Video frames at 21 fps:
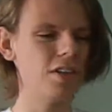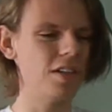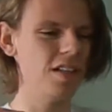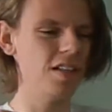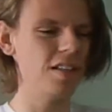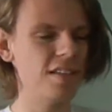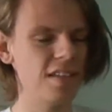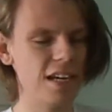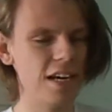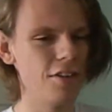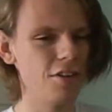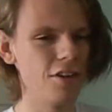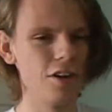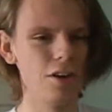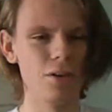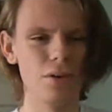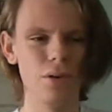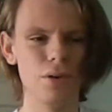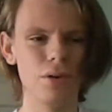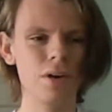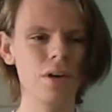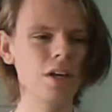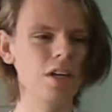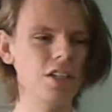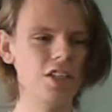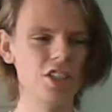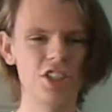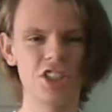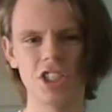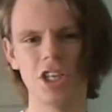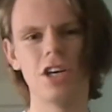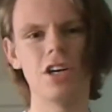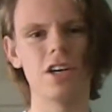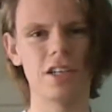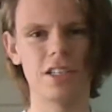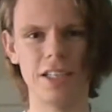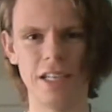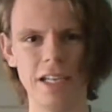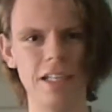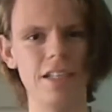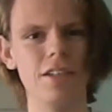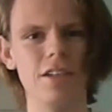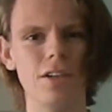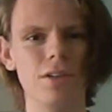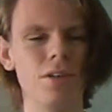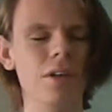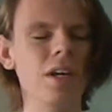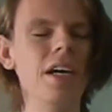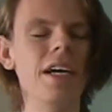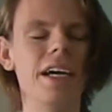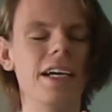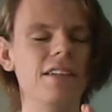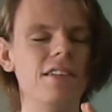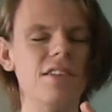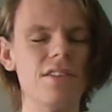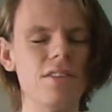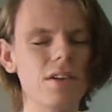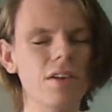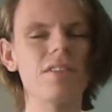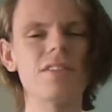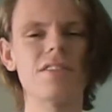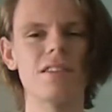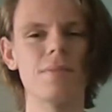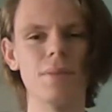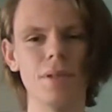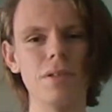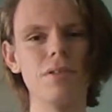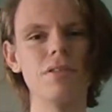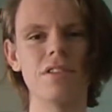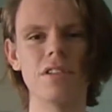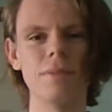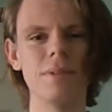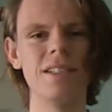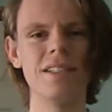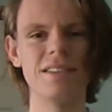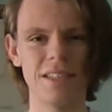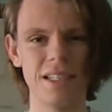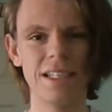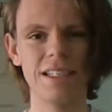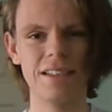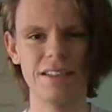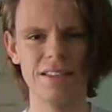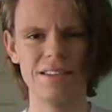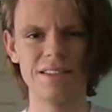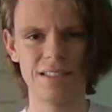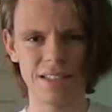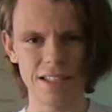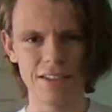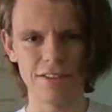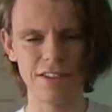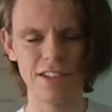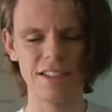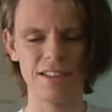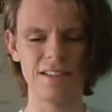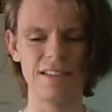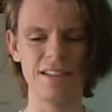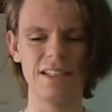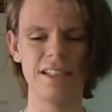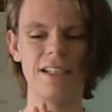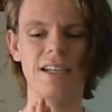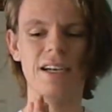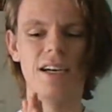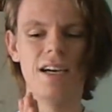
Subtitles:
and Terror or Sharknado. It's not supposed to be taken seriously.